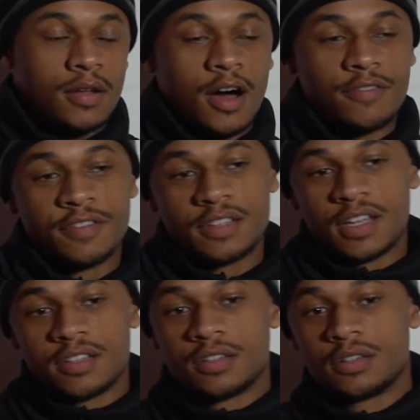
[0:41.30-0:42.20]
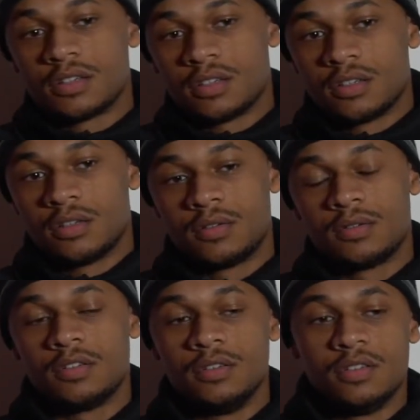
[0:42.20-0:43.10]
I think that the
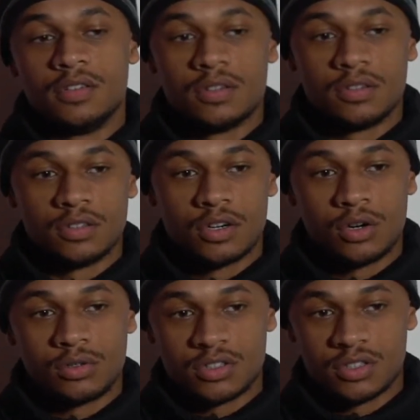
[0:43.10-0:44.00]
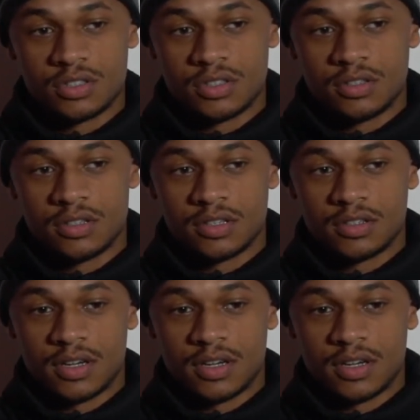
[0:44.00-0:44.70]
culture no,